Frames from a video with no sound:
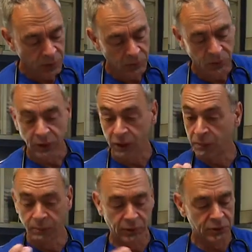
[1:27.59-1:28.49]
pretending
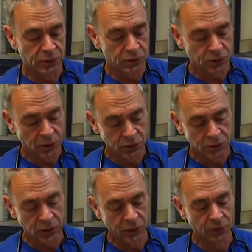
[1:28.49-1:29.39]
the pill's there and trying to
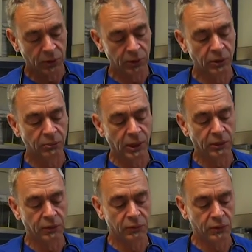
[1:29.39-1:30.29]
just get it quickly to the back
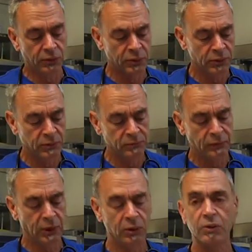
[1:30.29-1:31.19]
of the throat
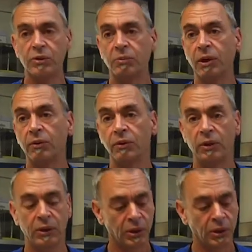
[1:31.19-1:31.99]
and close the mouth.